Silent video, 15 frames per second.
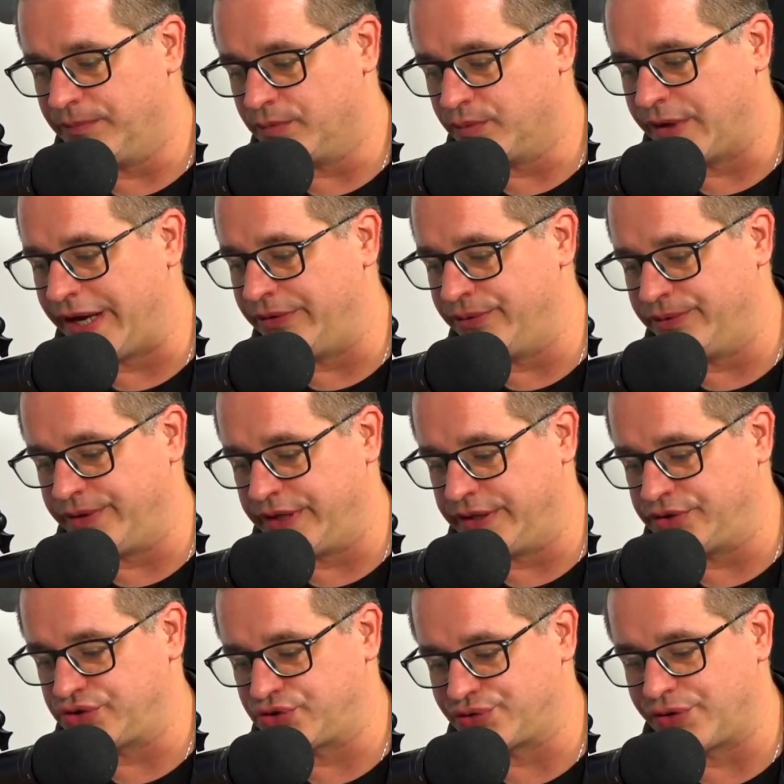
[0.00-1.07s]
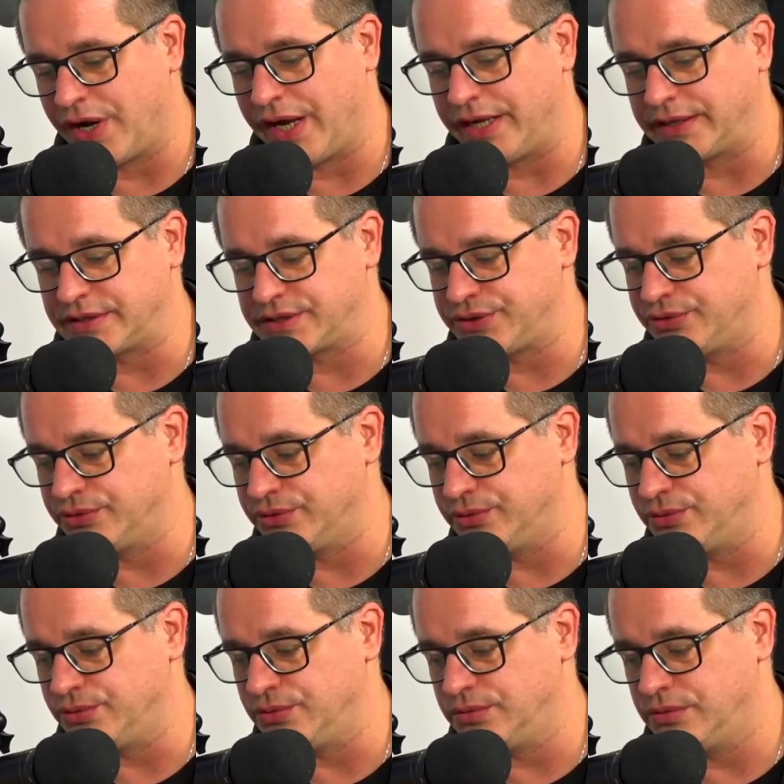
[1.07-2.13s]
Um, rather than trying
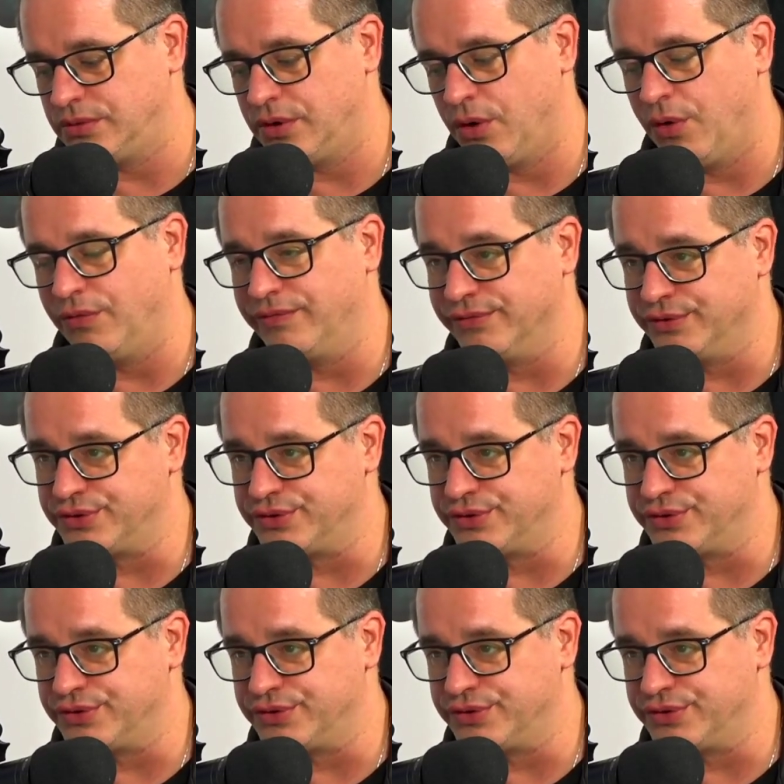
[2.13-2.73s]
to